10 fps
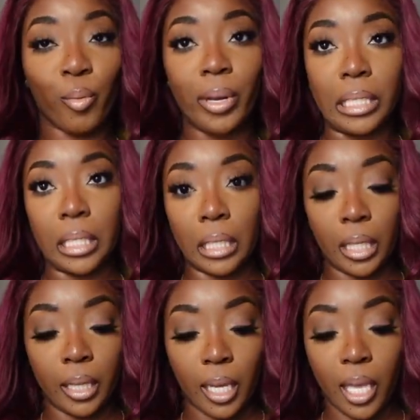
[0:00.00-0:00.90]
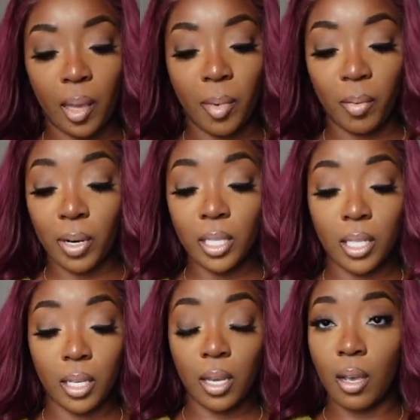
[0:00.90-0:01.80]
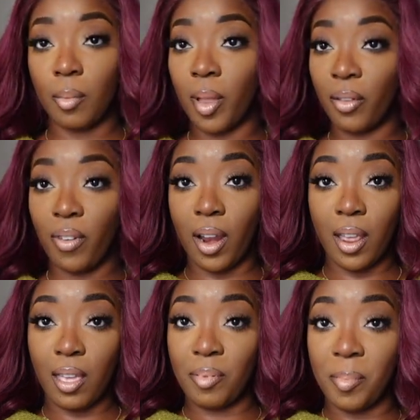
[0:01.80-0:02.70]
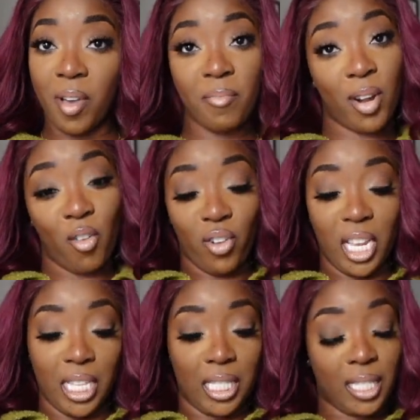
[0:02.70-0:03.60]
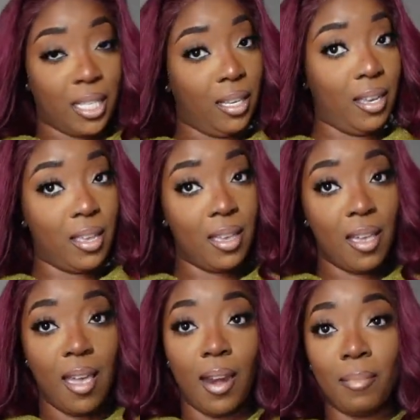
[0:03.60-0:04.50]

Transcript: recently that came in. When I tell y'all, Black Friday, people have been on it, and